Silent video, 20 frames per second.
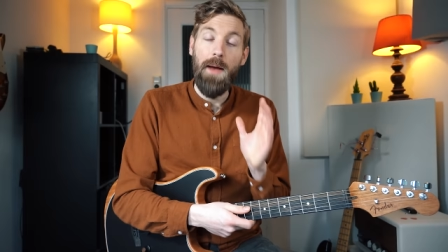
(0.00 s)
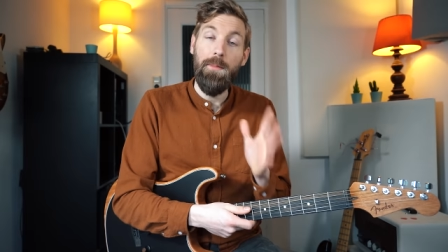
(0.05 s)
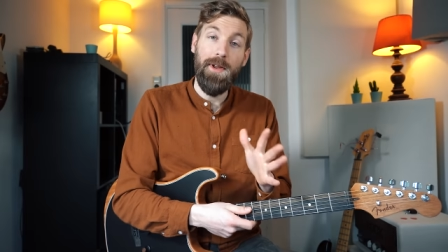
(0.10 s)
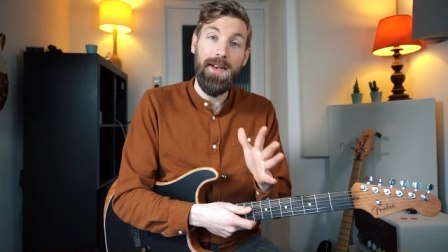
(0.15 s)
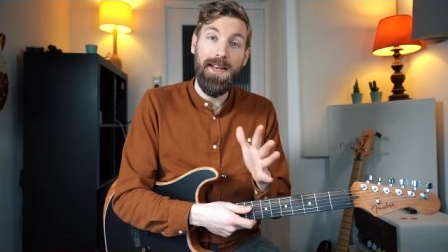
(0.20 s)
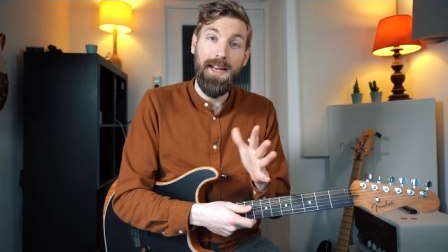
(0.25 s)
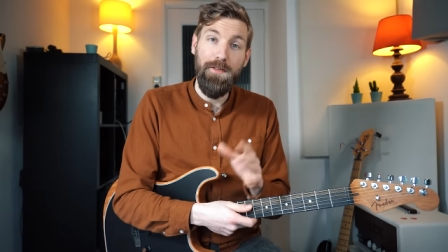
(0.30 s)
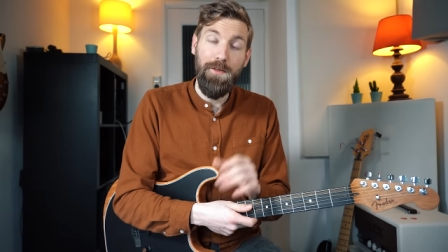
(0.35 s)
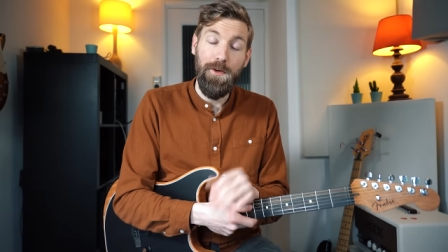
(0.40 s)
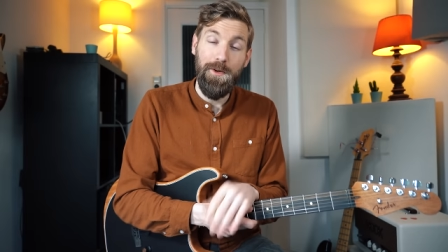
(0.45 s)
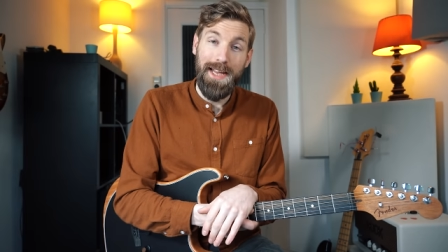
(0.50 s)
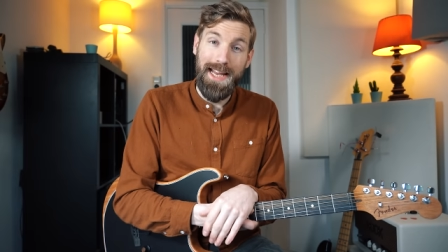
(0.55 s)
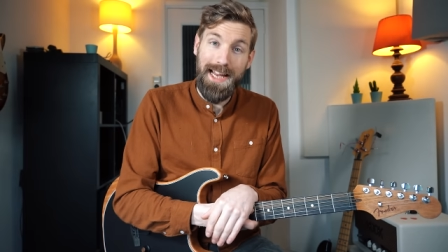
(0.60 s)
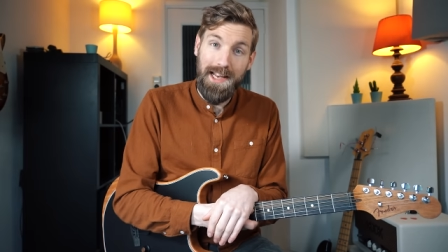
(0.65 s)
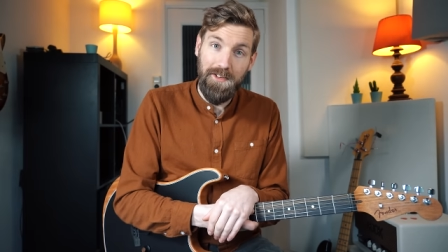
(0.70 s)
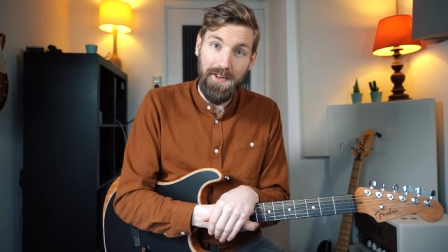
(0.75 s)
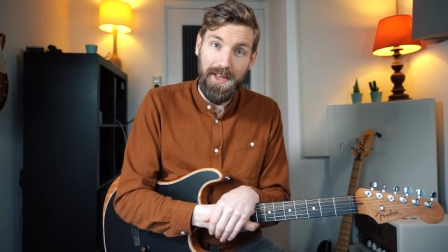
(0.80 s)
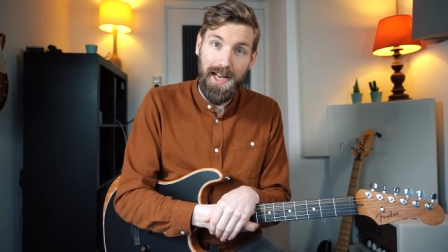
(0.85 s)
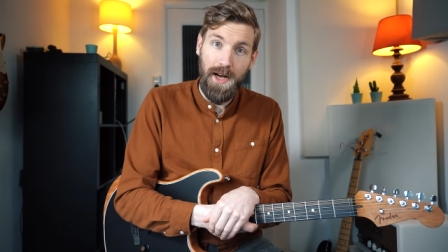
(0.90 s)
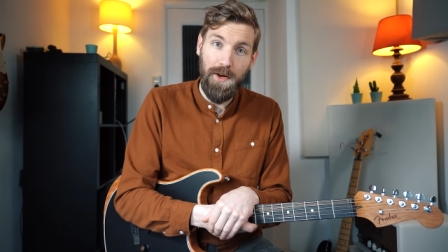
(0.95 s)
I'm gonna give you the
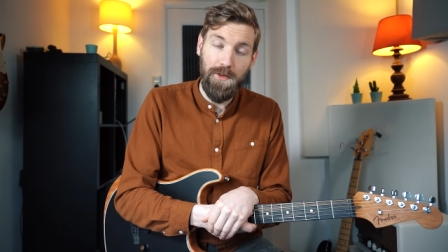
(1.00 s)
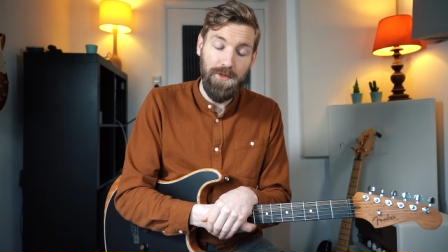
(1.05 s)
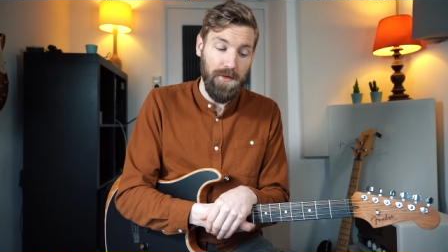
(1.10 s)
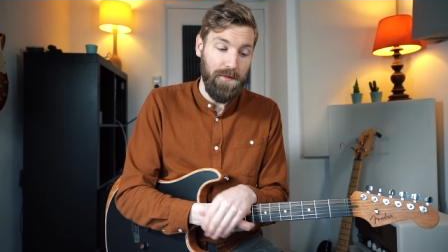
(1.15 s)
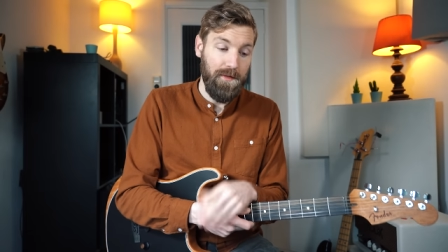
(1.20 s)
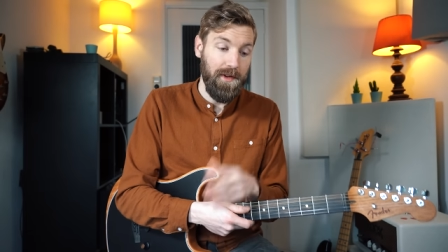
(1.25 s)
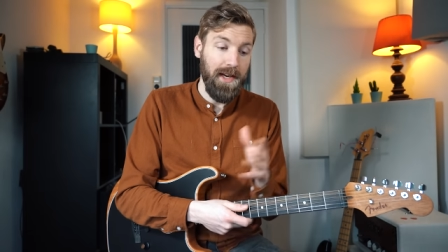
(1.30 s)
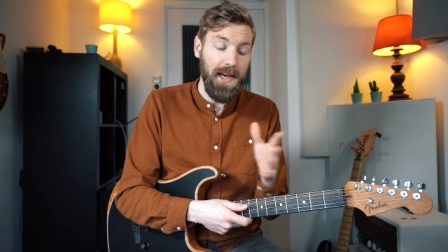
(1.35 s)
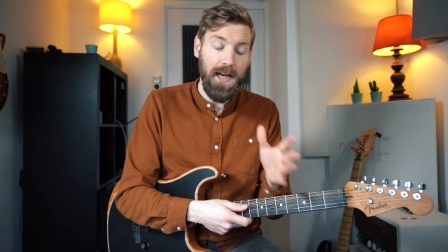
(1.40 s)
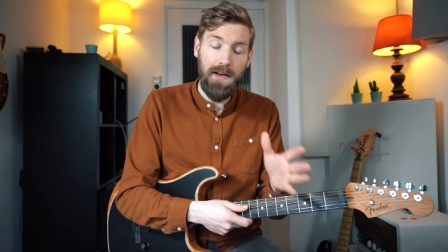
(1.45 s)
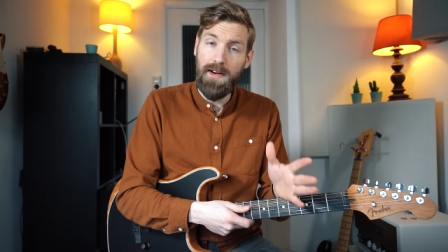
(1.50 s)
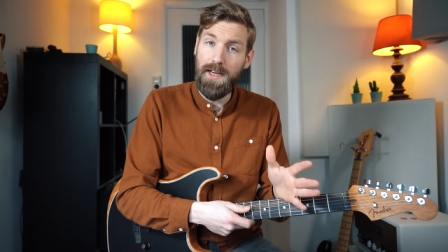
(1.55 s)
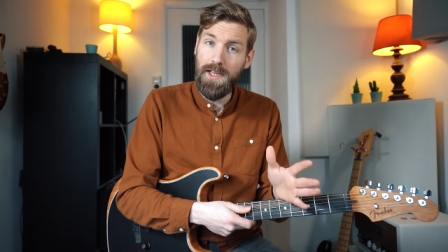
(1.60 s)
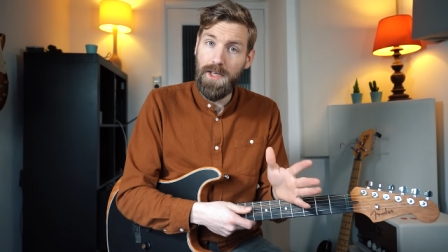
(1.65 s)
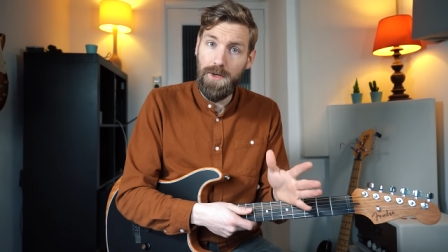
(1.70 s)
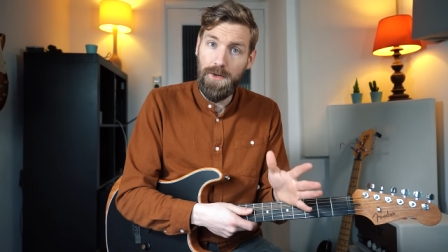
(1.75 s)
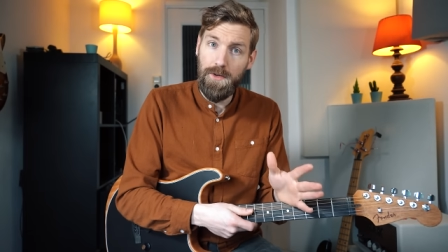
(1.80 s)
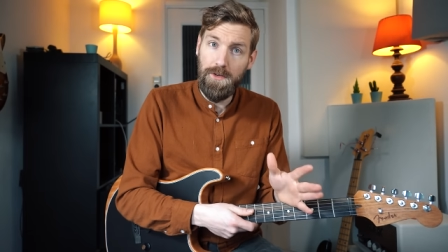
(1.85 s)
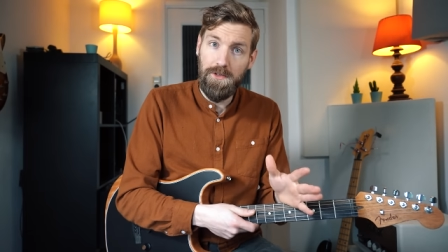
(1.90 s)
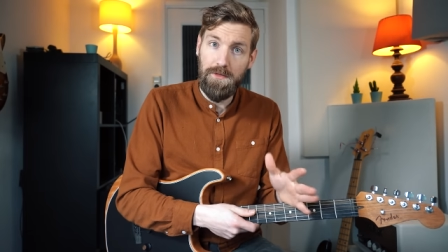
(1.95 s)
ins and outs of the gear I
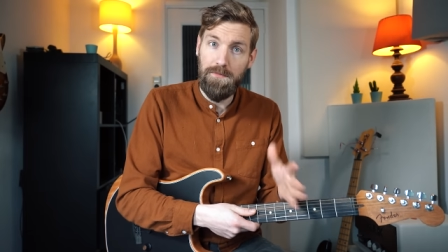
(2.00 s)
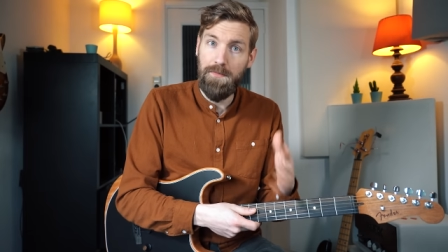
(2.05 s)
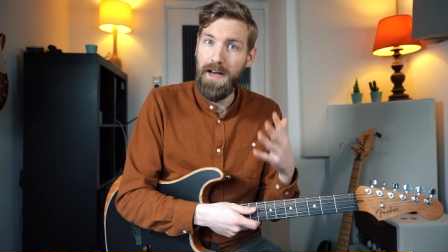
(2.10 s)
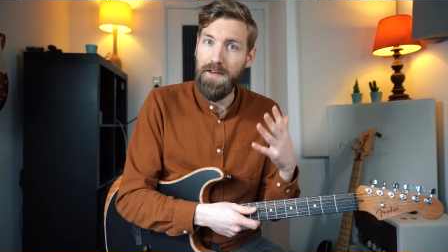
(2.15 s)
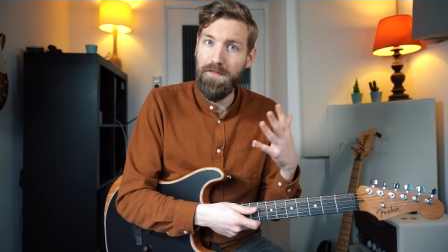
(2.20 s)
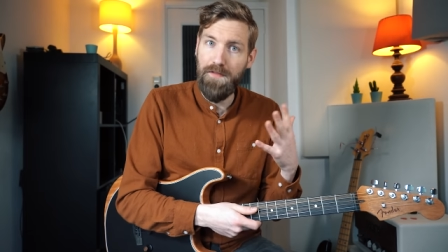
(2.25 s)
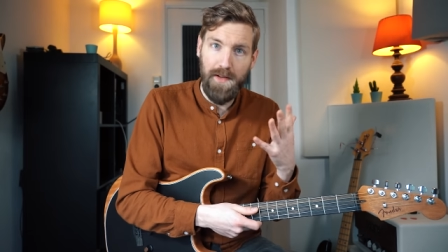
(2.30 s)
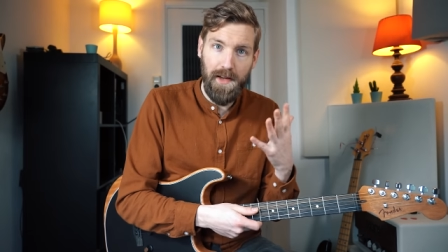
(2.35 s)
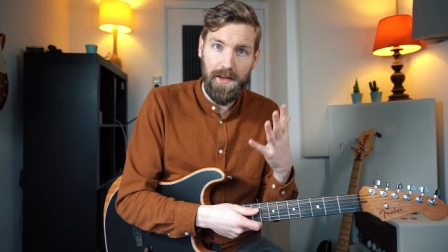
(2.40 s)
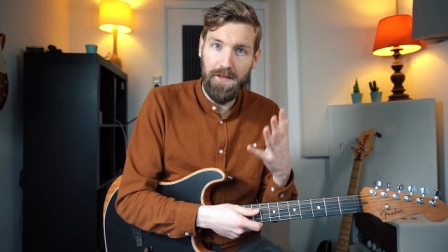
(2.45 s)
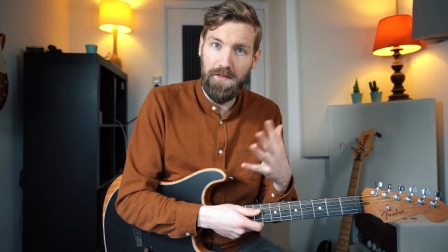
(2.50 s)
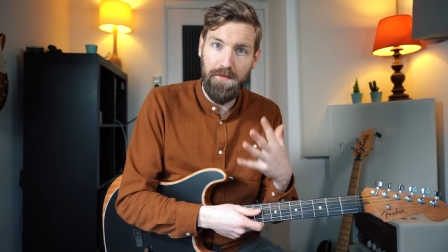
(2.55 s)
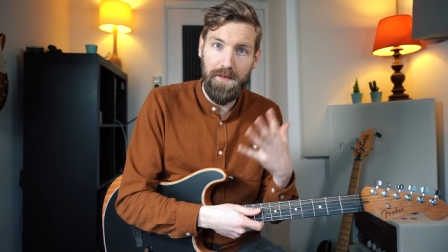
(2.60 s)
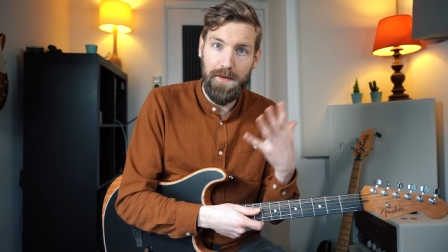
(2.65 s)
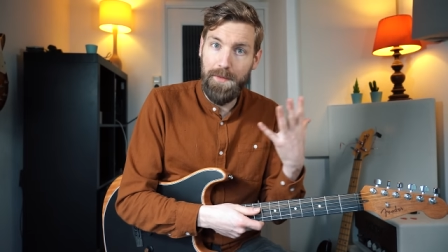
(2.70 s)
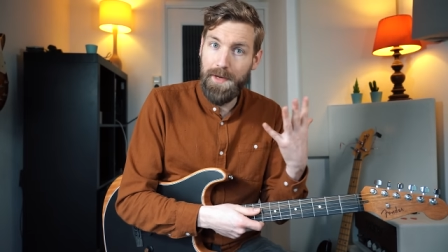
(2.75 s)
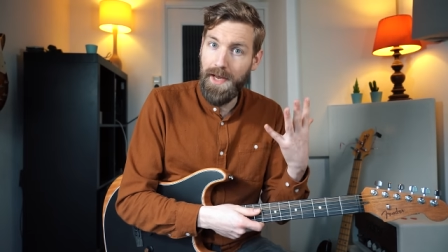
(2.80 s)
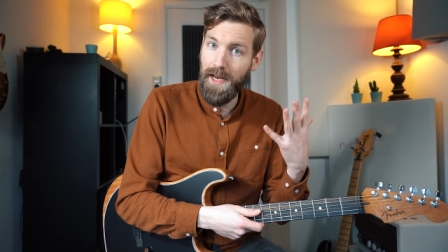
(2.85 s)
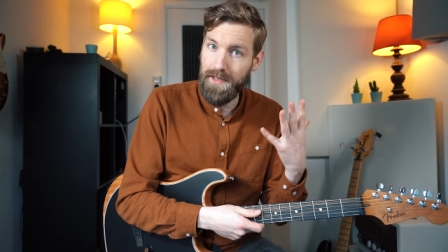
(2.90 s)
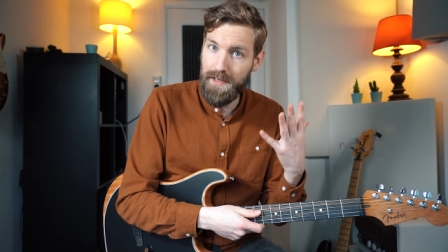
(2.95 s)
use, my
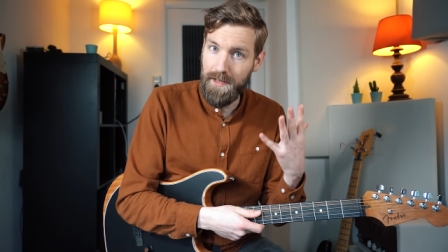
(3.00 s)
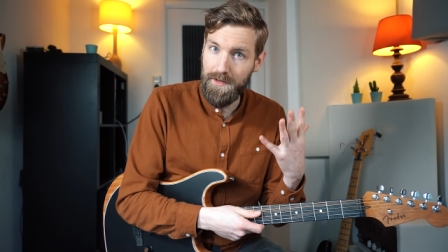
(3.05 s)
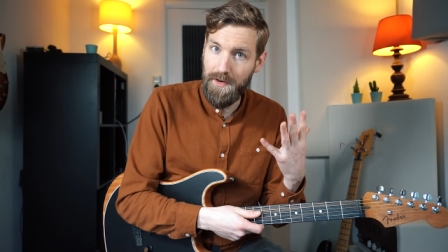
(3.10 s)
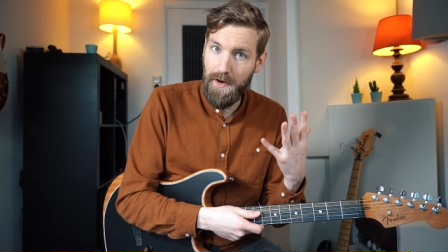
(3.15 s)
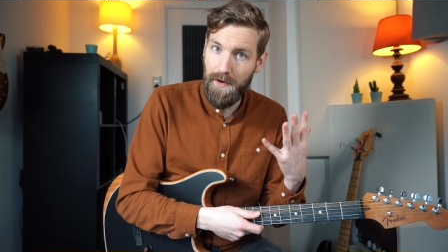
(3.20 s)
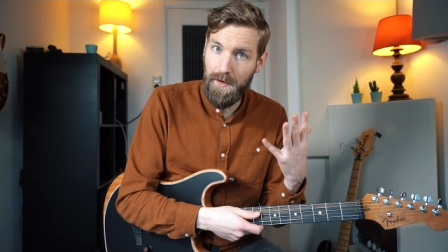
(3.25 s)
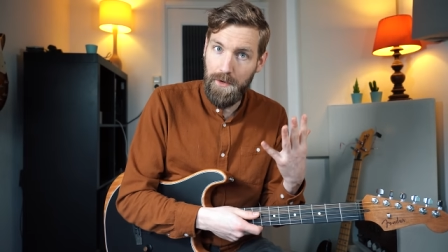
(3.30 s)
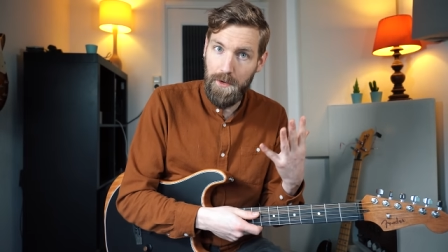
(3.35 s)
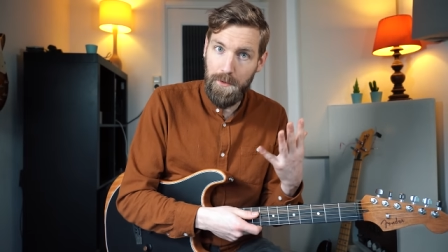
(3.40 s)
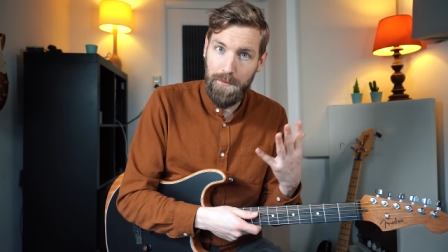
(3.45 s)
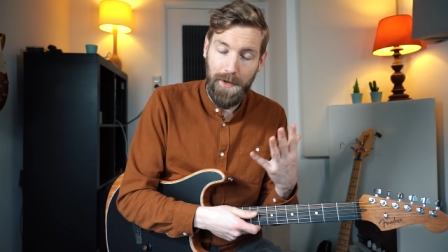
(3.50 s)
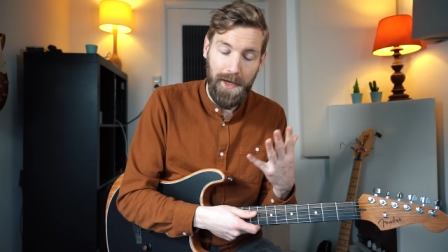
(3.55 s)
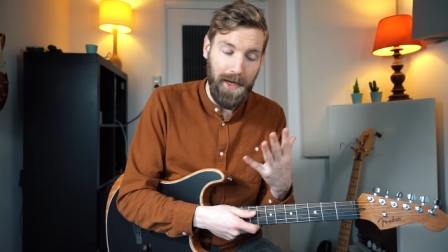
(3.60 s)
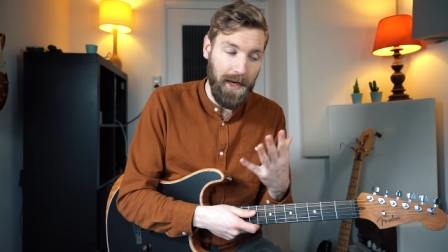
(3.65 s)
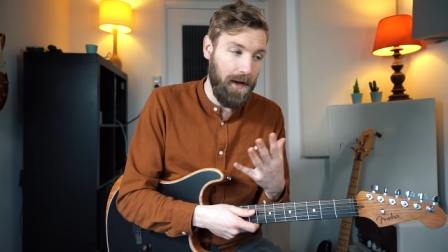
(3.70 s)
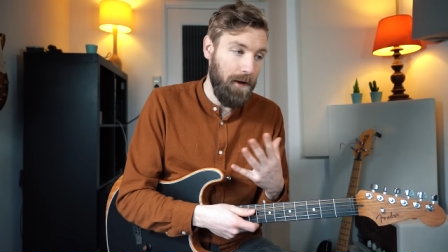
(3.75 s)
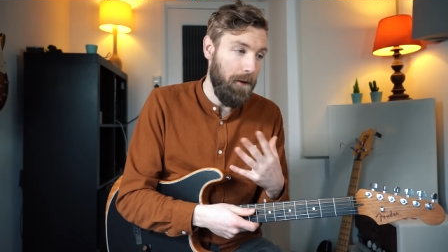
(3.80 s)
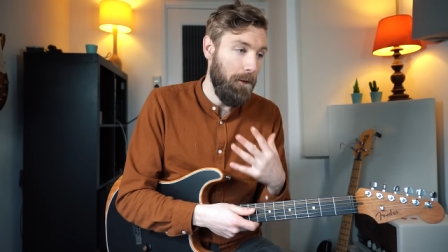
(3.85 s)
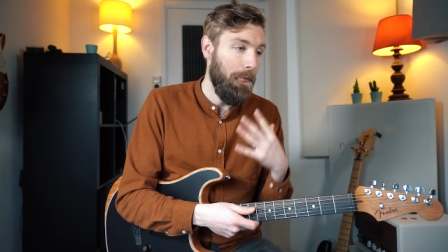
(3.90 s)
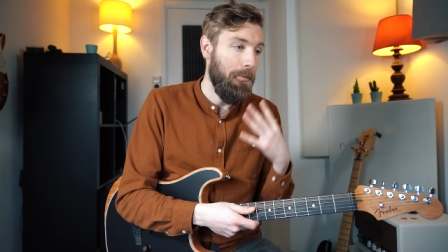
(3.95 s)
philosophy behind guitar
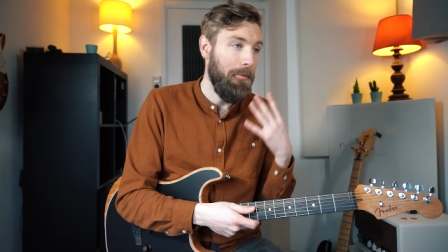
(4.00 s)
looping,